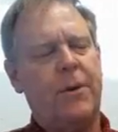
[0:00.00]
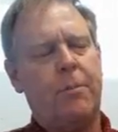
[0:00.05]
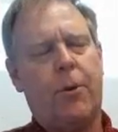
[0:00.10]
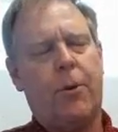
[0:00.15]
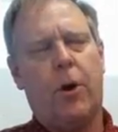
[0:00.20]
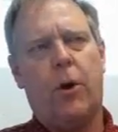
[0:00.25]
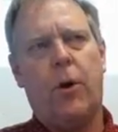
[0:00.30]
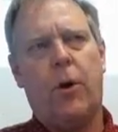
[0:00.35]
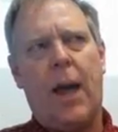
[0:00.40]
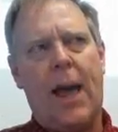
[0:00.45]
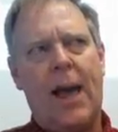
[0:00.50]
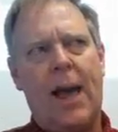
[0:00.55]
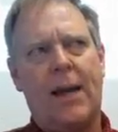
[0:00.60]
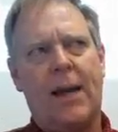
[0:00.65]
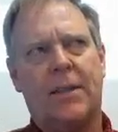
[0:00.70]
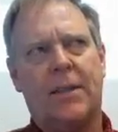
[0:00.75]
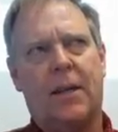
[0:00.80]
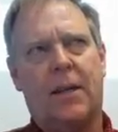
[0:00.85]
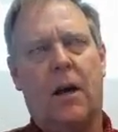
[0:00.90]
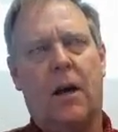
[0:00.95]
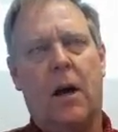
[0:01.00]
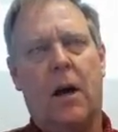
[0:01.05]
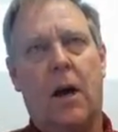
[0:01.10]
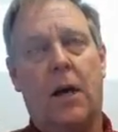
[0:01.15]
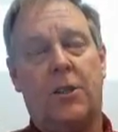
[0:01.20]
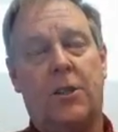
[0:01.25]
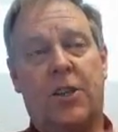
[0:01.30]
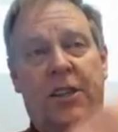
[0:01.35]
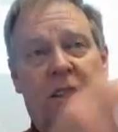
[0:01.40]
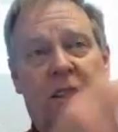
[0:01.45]
Pro has
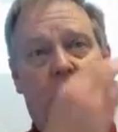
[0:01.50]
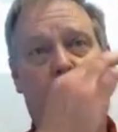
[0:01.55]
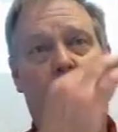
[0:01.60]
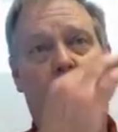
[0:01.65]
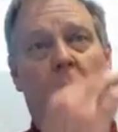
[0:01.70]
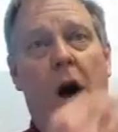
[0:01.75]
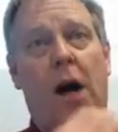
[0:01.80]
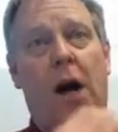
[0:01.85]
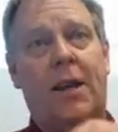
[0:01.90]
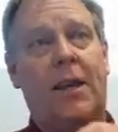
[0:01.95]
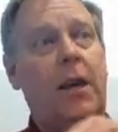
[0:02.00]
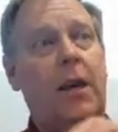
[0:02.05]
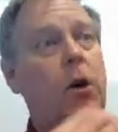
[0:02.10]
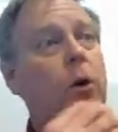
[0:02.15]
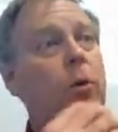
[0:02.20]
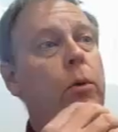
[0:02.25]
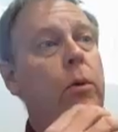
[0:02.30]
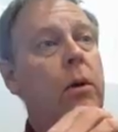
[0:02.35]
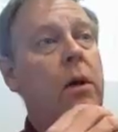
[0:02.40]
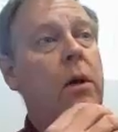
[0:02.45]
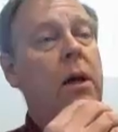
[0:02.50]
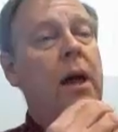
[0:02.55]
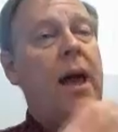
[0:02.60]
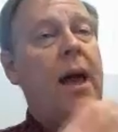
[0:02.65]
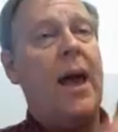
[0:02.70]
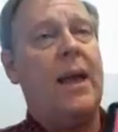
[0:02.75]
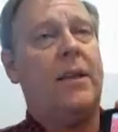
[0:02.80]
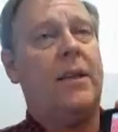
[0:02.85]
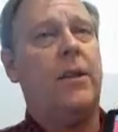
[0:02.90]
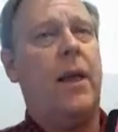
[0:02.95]
adjustable audio,
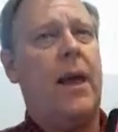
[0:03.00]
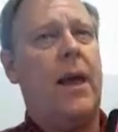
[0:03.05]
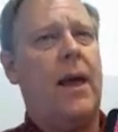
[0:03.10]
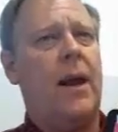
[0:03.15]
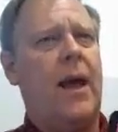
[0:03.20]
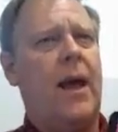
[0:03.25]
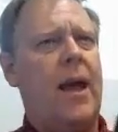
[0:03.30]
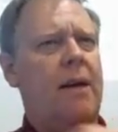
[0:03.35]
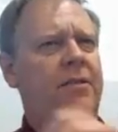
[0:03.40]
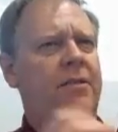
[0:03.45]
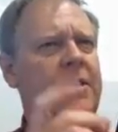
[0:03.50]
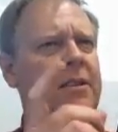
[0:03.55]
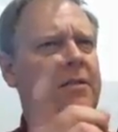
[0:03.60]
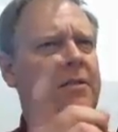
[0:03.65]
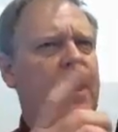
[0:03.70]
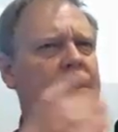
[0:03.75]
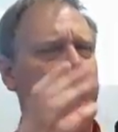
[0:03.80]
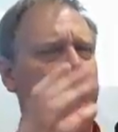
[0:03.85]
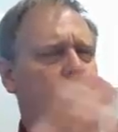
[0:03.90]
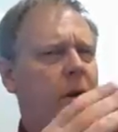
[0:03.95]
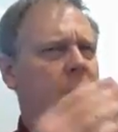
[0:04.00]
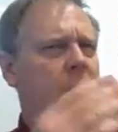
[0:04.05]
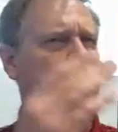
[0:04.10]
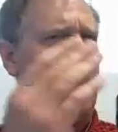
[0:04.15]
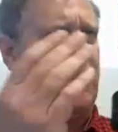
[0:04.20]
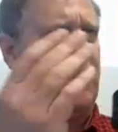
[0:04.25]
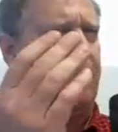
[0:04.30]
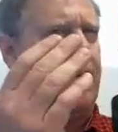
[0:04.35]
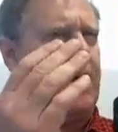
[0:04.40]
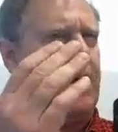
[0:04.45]
and I have a device. We're going to
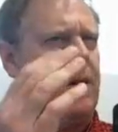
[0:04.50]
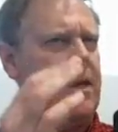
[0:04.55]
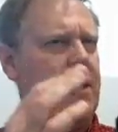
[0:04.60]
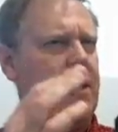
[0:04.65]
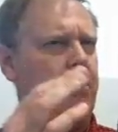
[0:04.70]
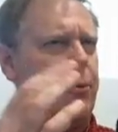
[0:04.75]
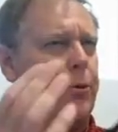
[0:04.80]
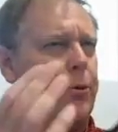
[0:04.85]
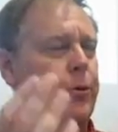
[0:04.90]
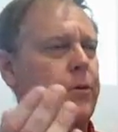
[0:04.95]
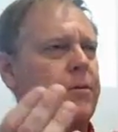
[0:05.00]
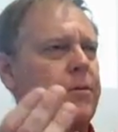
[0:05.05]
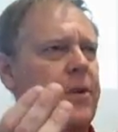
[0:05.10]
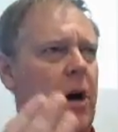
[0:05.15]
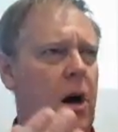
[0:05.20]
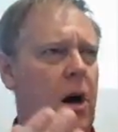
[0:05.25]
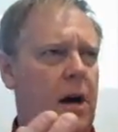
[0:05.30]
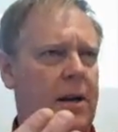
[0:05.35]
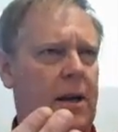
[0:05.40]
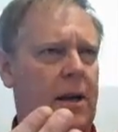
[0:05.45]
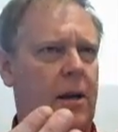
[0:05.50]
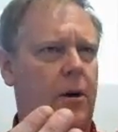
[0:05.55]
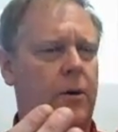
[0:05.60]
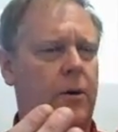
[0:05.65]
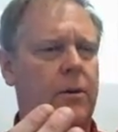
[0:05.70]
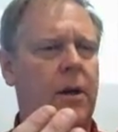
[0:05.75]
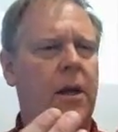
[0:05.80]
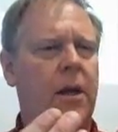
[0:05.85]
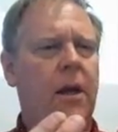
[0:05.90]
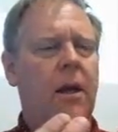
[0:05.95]
talk about improved
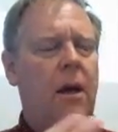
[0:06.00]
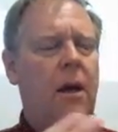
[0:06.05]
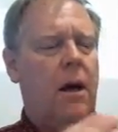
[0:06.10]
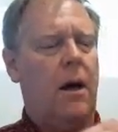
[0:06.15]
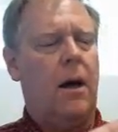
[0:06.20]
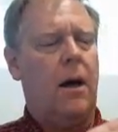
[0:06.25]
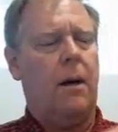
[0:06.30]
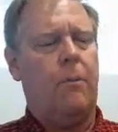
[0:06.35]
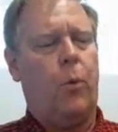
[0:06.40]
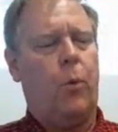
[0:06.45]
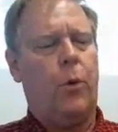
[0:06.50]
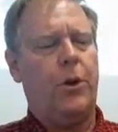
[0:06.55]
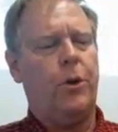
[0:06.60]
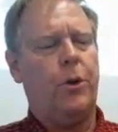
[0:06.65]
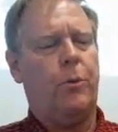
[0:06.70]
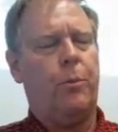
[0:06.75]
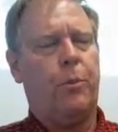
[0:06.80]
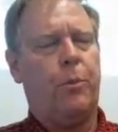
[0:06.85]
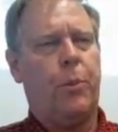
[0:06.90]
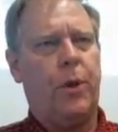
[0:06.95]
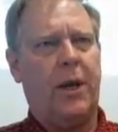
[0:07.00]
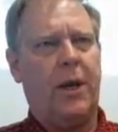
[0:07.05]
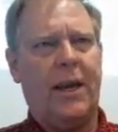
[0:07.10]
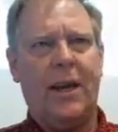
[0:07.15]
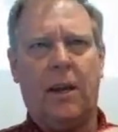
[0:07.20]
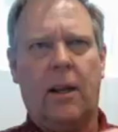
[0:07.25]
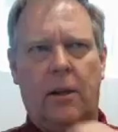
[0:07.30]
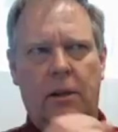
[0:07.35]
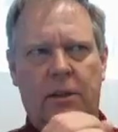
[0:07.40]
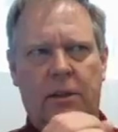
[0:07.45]
audio, where you plug
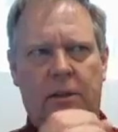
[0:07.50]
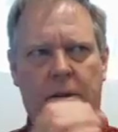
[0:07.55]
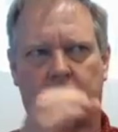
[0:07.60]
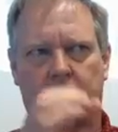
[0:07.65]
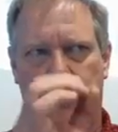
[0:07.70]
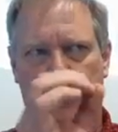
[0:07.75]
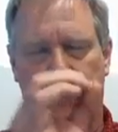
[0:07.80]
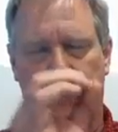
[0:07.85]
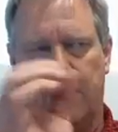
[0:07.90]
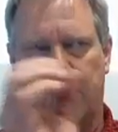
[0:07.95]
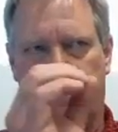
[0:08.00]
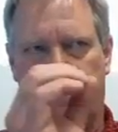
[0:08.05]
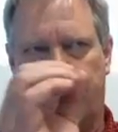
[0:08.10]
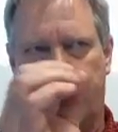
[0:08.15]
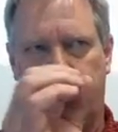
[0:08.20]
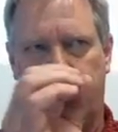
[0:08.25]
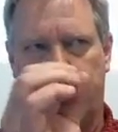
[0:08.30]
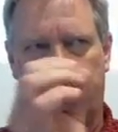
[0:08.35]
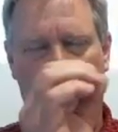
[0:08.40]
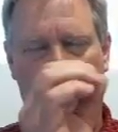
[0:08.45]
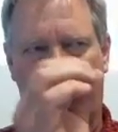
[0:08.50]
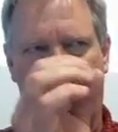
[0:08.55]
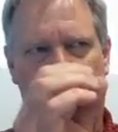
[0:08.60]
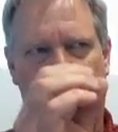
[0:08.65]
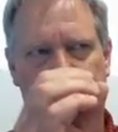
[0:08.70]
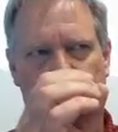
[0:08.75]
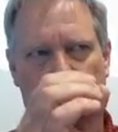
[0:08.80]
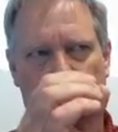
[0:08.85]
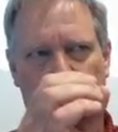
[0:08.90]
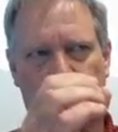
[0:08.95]
in a little
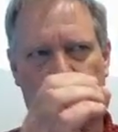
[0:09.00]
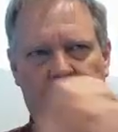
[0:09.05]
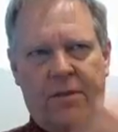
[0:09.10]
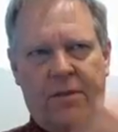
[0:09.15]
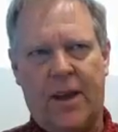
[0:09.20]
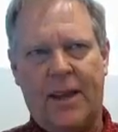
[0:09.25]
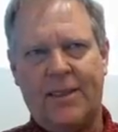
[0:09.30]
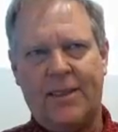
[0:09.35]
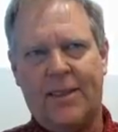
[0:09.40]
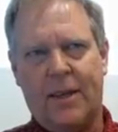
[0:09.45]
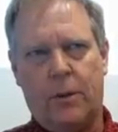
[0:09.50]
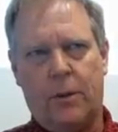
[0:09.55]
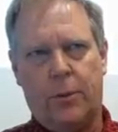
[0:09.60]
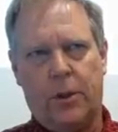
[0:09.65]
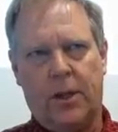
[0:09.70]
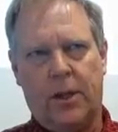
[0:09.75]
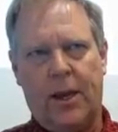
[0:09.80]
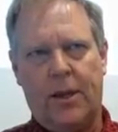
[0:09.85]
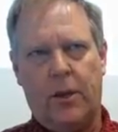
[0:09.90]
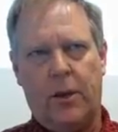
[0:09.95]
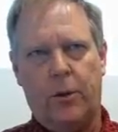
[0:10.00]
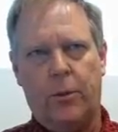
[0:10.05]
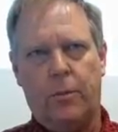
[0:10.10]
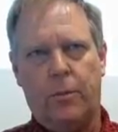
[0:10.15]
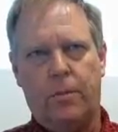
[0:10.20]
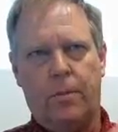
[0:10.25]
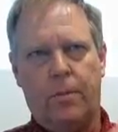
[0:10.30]
$25 device and it will let you